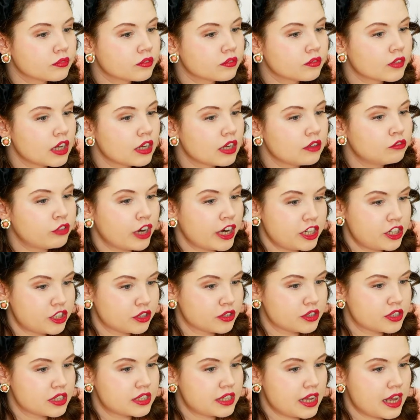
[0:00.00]
Rachel
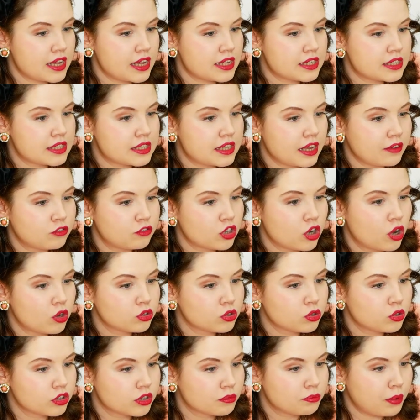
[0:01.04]
says they've told all
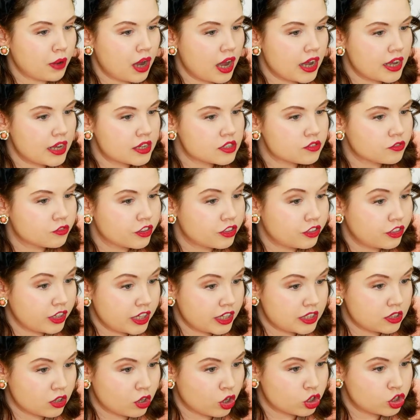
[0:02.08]
the buyers for theatre
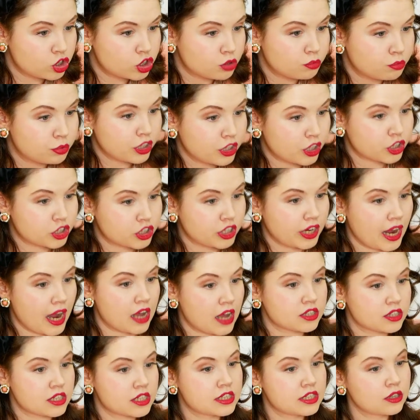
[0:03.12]
costume production
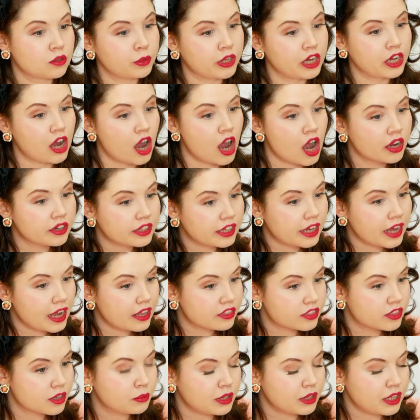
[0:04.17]
houses that we can't get
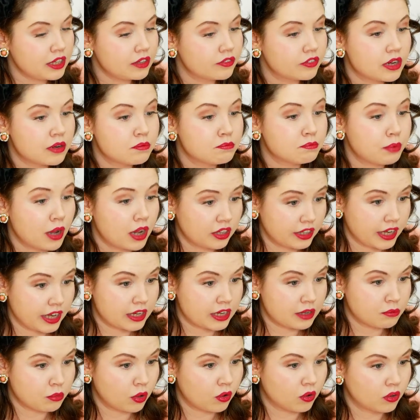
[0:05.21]
them even in bulk
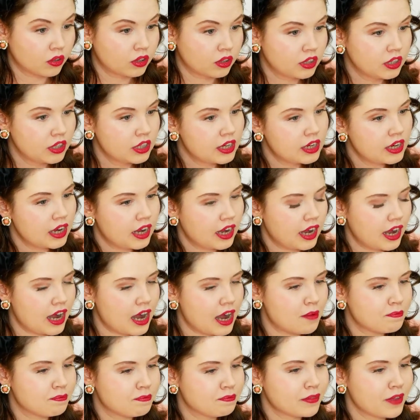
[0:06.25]
anymore.
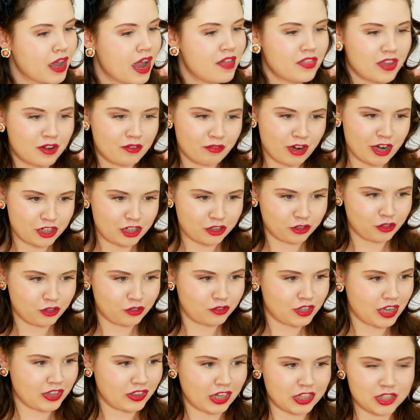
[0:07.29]
Um, and then, Rachel, you said
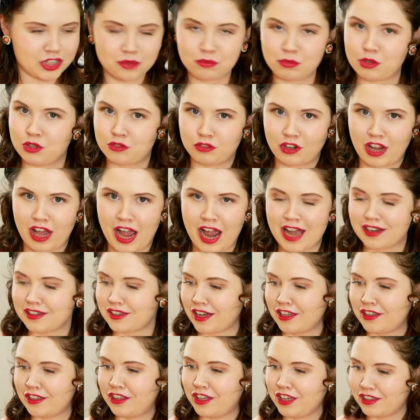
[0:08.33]
that's a beautiful hat. I
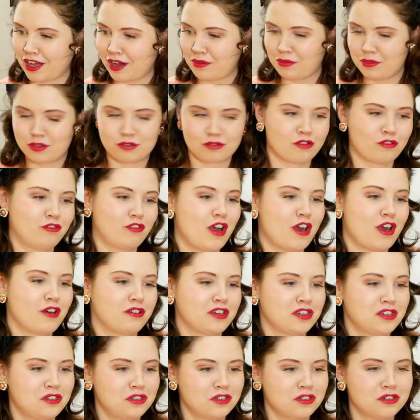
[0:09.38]
think that was referring
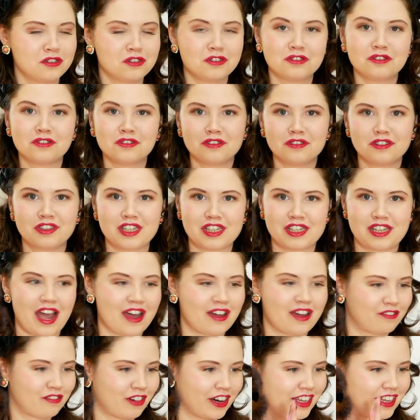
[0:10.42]
to this hat
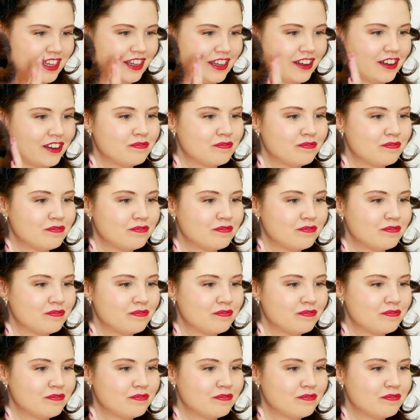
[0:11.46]
right here.